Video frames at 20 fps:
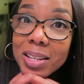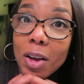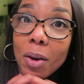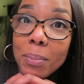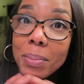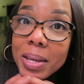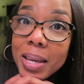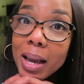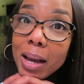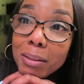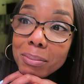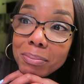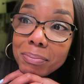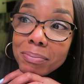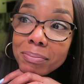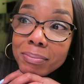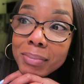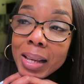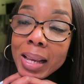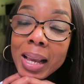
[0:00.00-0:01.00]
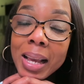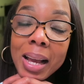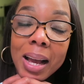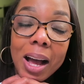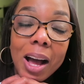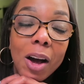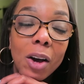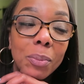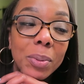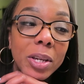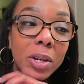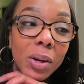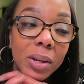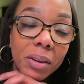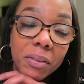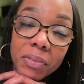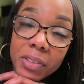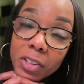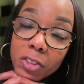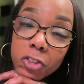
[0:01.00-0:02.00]
I'll be up, I'll be on
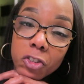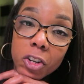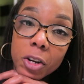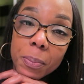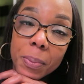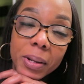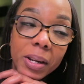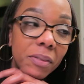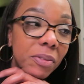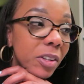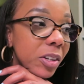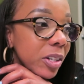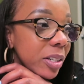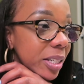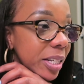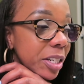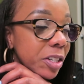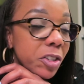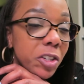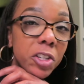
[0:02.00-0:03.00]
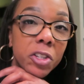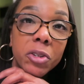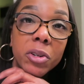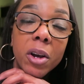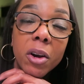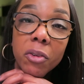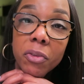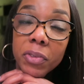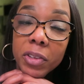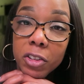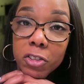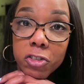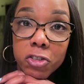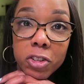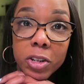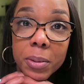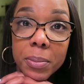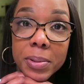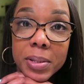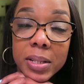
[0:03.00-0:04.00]
a field trip, and if you're a teacher, you know field
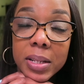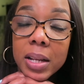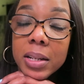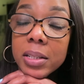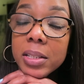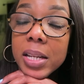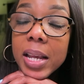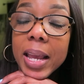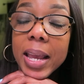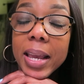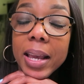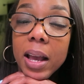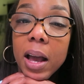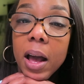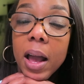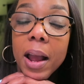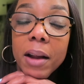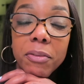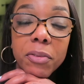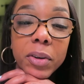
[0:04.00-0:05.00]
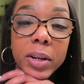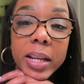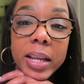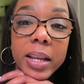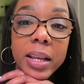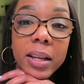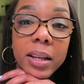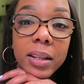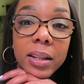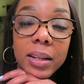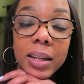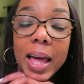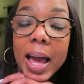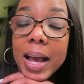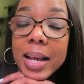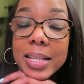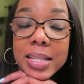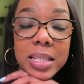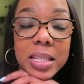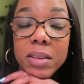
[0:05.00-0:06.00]
trips take every
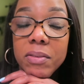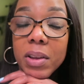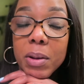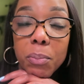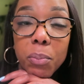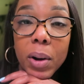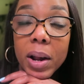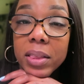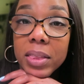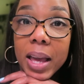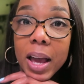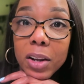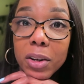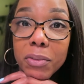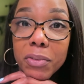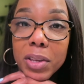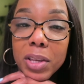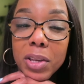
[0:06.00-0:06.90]
last living breath out of